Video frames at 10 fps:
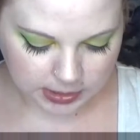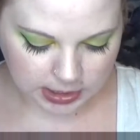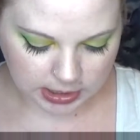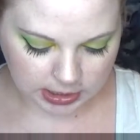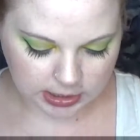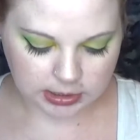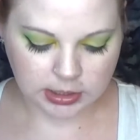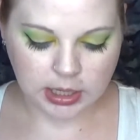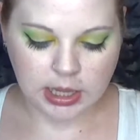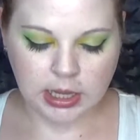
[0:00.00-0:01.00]

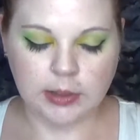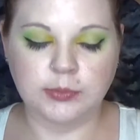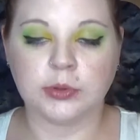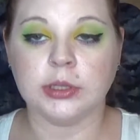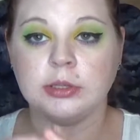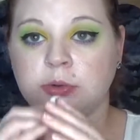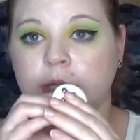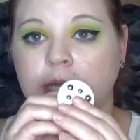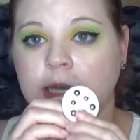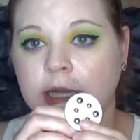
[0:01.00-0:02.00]
And comes with this
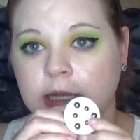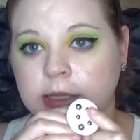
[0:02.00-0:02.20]
really neat